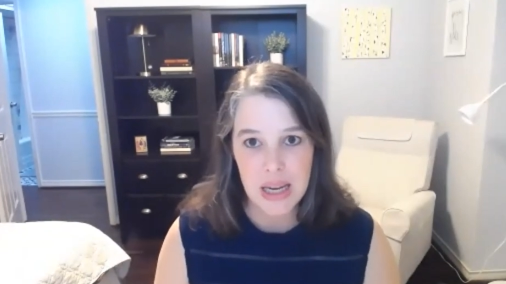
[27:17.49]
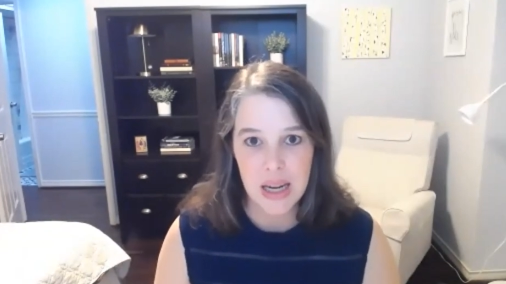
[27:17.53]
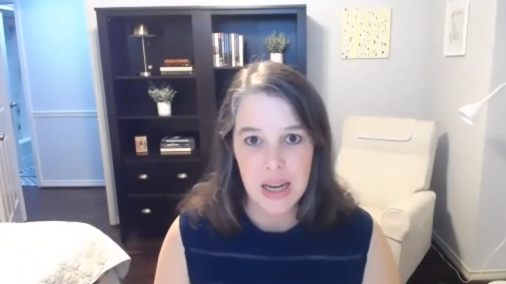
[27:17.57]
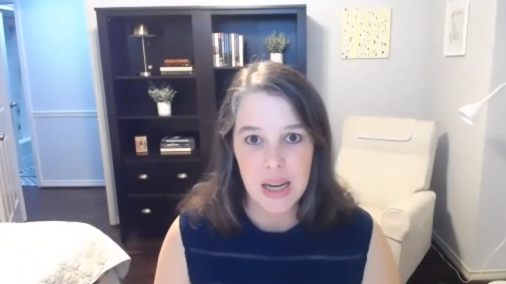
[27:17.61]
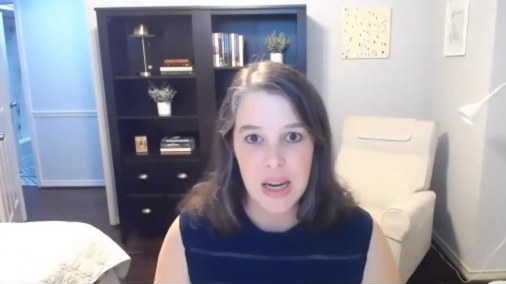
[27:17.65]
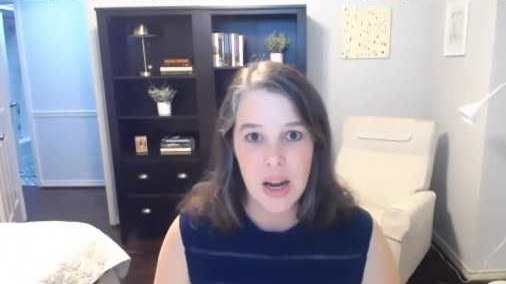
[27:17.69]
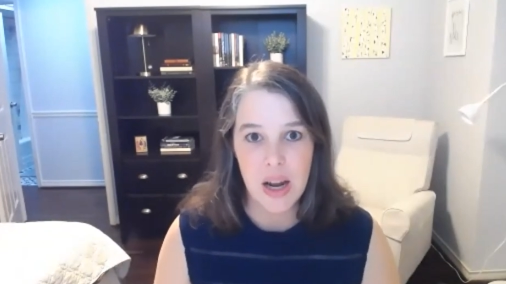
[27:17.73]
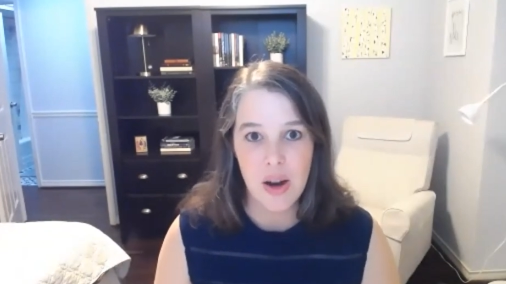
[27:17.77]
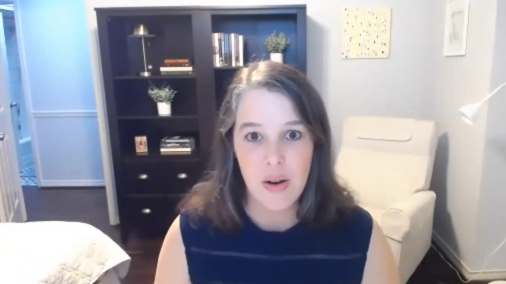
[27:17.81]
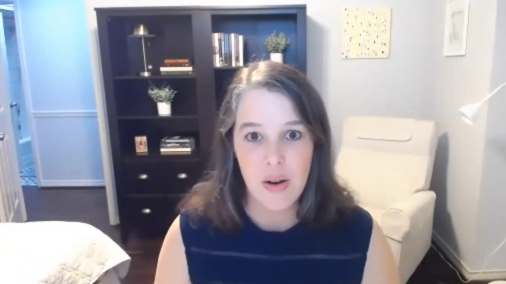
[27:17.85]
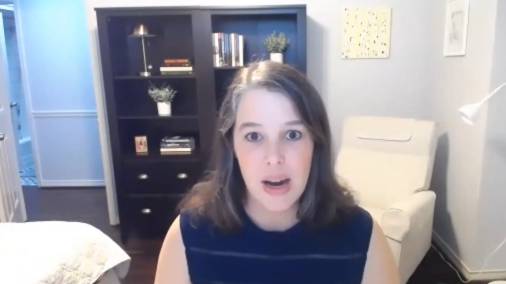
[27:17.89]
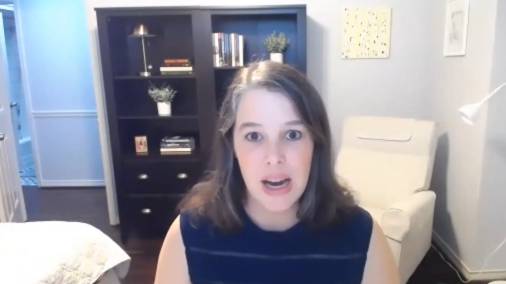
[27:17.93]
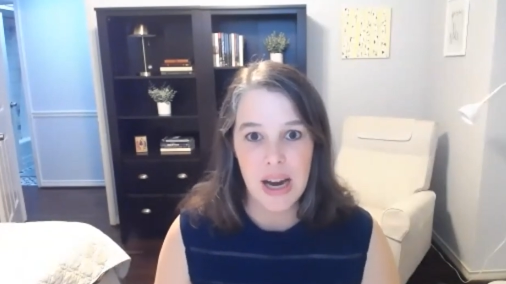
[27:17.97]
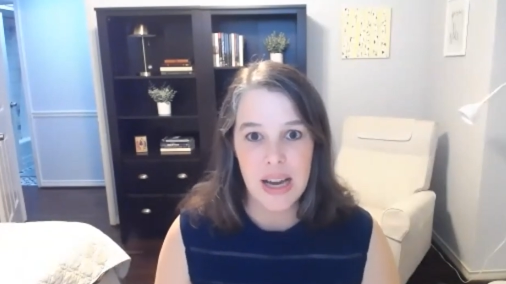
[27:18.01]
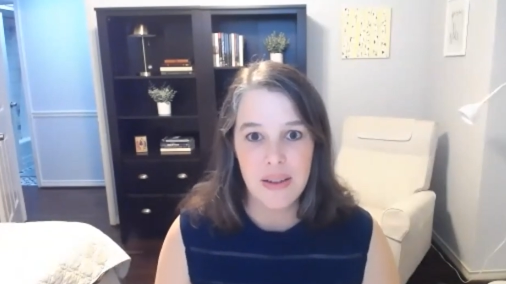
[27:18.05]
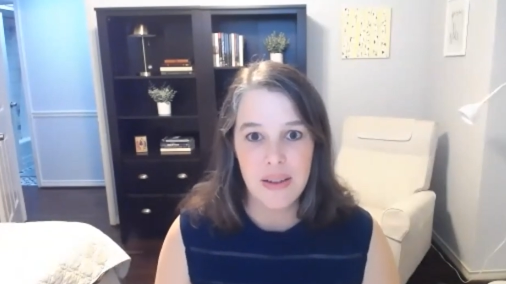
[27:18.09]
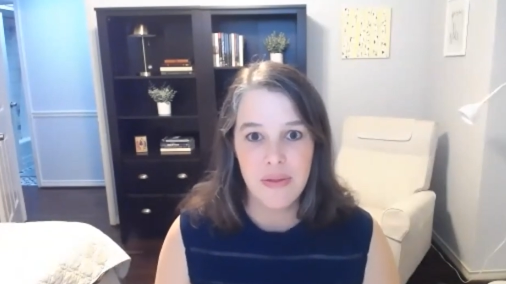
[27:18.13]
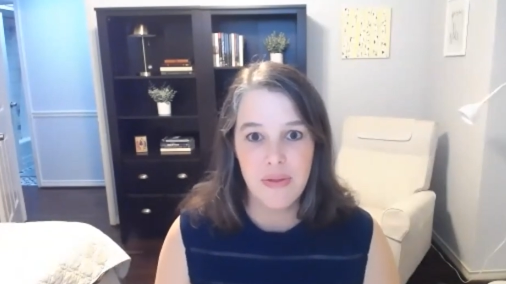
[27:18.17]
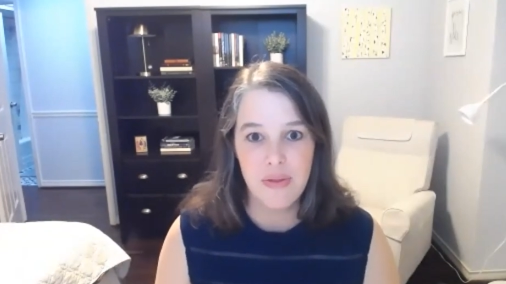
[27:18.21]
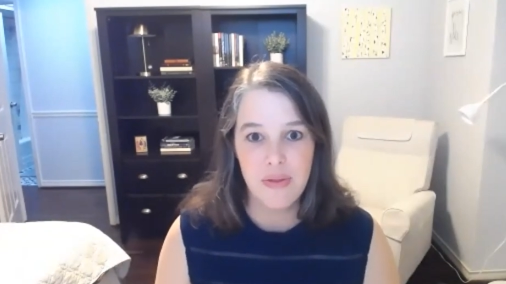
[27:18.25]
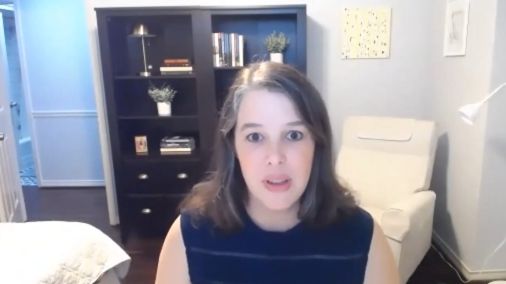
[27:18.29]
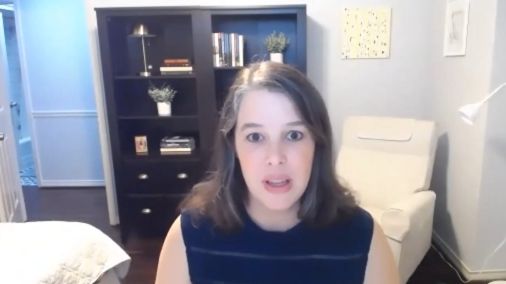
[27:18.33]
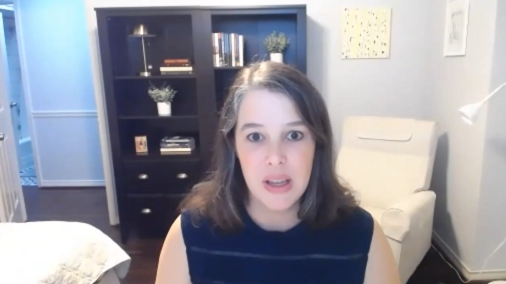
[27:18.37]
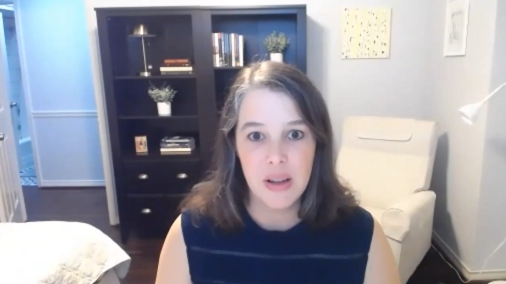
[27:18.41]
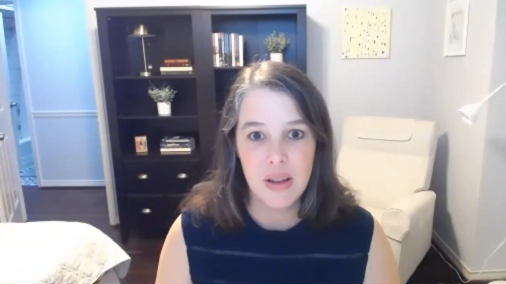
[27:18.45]
you know, I
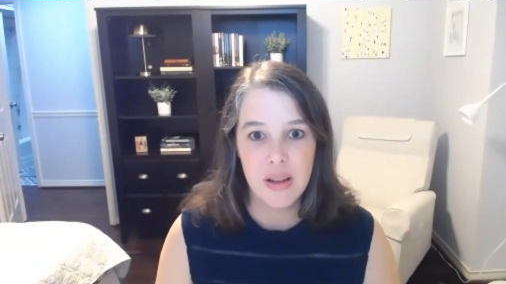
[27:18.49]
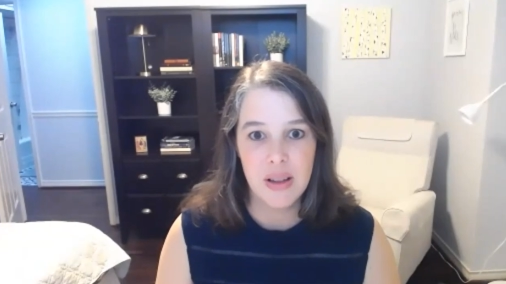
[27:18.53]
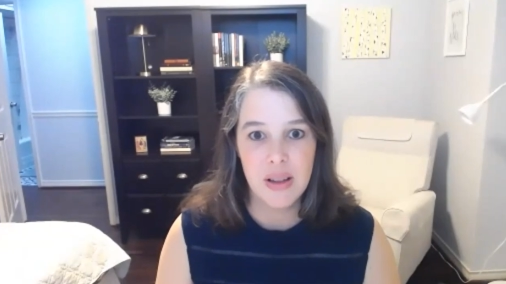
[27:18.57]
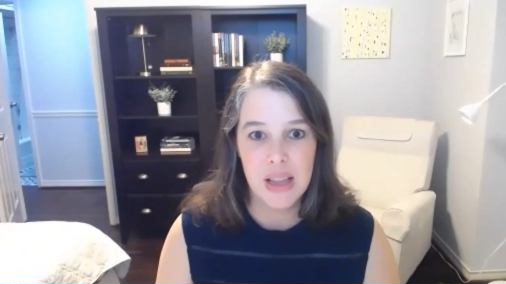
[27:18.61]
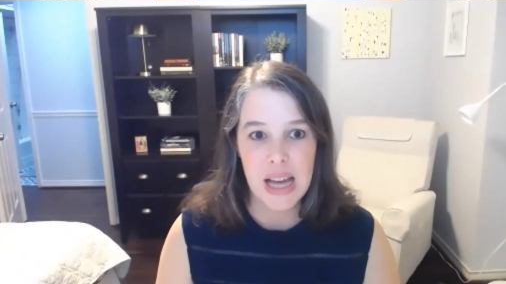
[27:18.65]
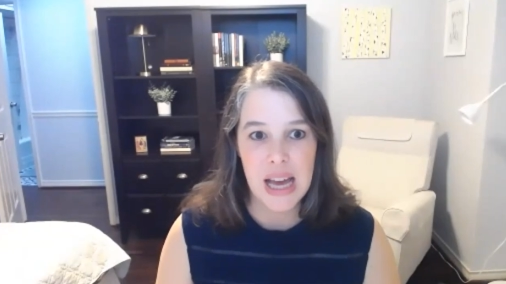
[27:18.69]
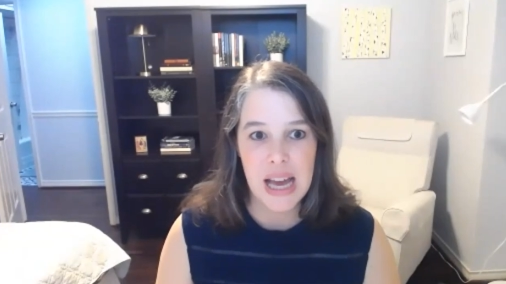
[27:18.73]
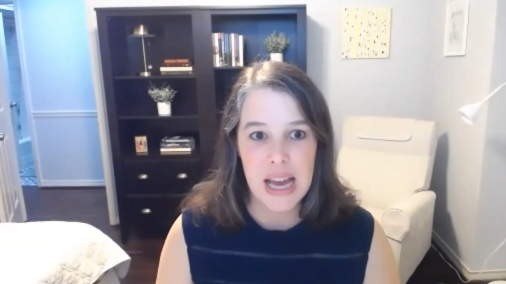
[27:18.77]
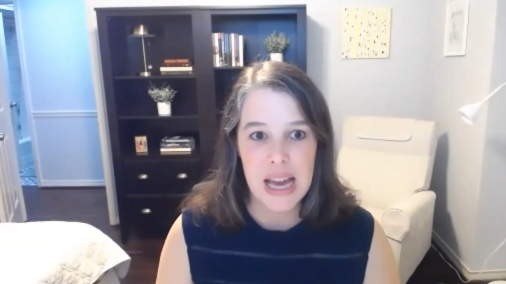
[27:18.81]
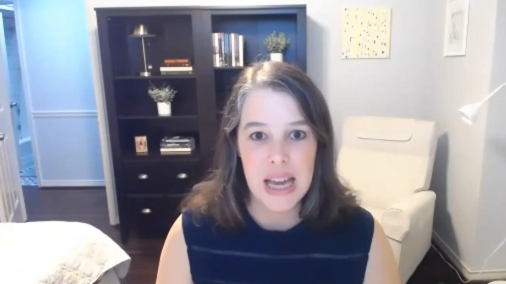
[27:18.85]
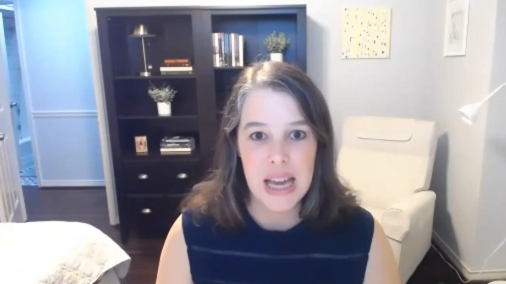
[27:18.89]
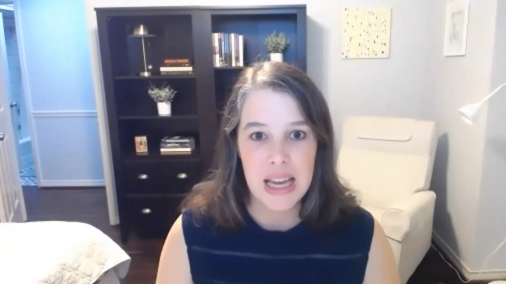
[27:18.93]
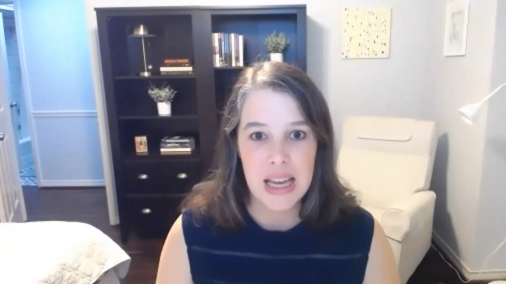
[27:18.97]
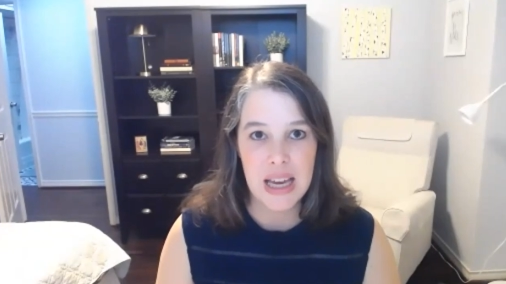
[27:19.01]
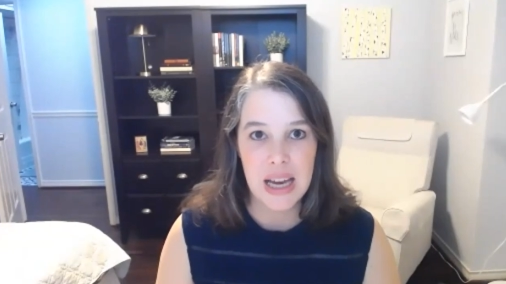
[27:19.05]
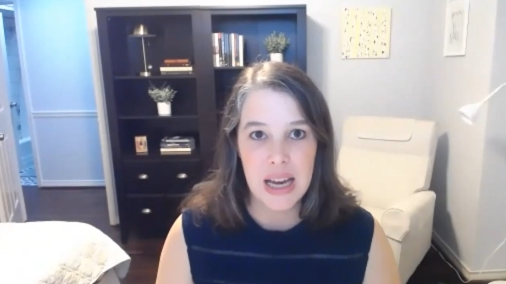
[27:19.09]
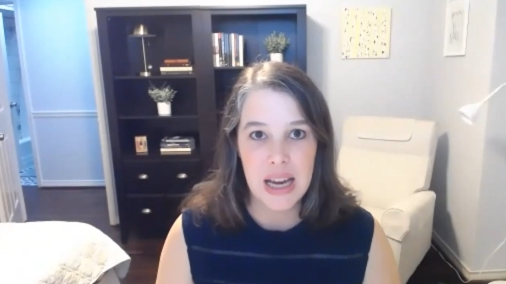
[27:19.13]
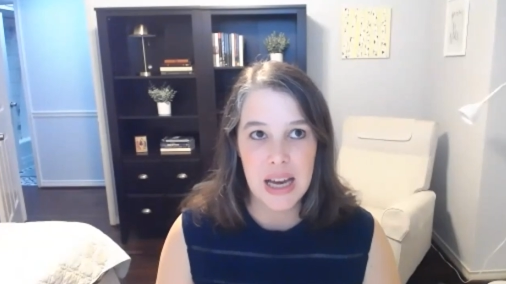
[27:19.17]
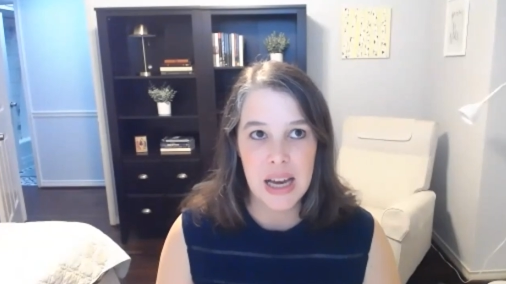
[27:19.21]
feel like